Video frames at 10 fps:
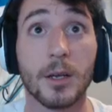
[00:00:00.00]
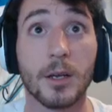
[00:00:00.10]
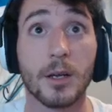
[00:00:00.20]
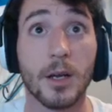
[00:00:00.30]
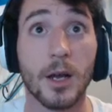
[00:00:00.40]

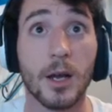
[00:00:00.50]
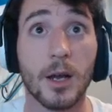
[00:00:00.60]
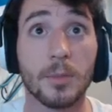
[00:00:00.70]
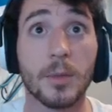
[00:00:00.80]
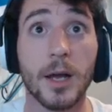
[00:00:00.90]

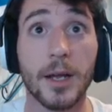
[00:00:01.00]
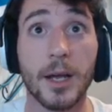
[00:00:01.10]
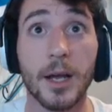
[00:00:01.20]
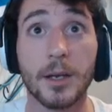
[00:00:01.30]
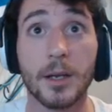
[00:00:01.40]
I
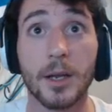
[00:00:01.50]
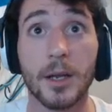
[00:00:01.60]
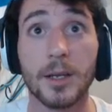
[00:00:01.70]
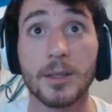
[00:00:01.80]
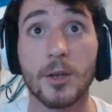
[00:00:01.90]
got
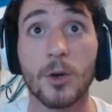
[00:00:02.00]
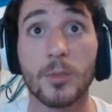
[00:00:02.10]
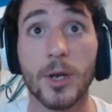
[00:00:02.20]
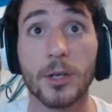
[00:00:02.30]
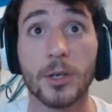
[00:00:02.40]
the
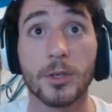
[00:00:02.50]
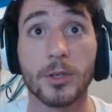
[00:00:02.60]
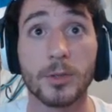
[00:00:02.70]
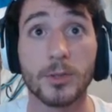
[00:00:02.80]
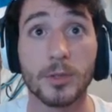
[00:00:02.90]
Omewrecker
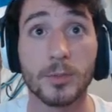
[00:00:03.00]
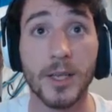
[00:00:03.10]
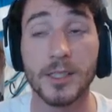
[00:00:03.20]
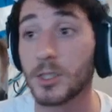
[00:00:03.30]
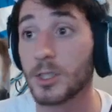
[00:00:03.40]
who's
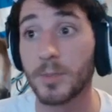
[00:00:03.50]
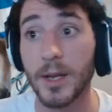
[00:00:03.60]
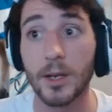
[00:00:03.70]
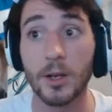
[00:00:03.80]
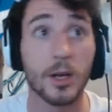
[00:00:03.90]
messaged me
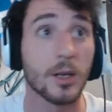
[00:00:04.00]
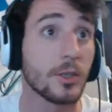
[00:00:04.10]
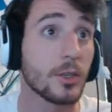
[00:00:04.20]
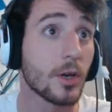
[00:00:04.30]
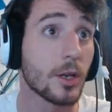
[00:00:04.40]
on
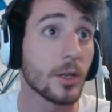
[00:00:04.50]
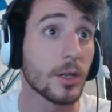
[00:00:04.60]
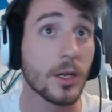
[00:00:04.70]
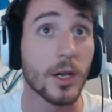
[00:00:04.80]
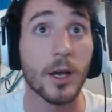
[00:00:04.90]
the
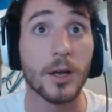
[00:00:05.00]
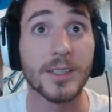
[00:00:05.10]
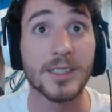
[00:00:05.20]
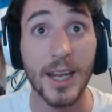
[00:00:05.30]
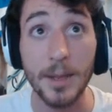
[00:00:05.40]

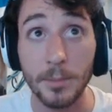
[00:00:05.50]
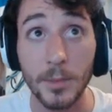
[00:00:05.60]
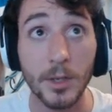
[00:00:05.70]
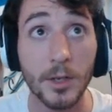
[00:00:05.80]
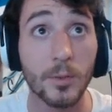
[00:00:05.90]
Skype.
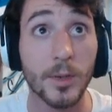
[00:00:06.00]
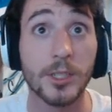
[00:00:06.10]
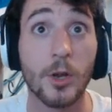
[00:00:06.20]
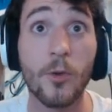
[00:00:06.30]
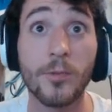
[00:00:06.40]
Which
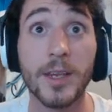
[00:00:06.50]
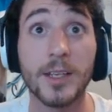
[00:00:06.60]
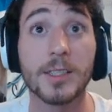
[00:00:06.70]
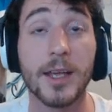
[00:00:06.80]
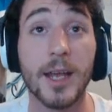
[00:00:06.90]
hopefully
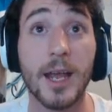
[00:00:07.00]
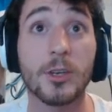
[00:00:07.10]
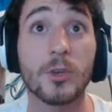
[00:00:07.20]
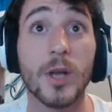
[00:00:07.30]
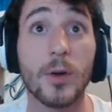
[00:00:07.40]
he's like, hey
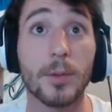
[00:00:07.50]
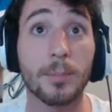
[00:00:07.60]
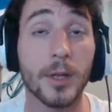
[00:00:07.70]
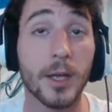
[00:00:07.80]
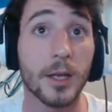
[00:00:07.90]
dude, I wanna
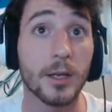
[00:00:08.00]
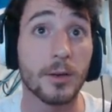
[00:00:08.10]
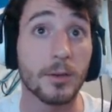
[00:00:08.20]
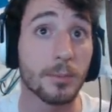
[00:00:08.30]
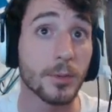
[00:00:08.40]
play
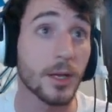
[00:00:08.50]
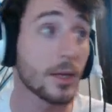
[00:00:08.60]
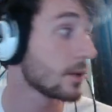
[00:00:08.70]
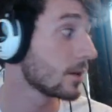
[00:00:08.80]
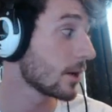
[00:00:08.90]

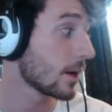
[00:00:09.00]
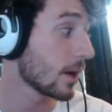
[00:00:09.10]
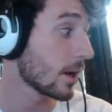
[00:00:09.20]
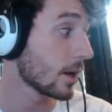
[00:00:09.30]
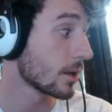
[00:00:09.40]
what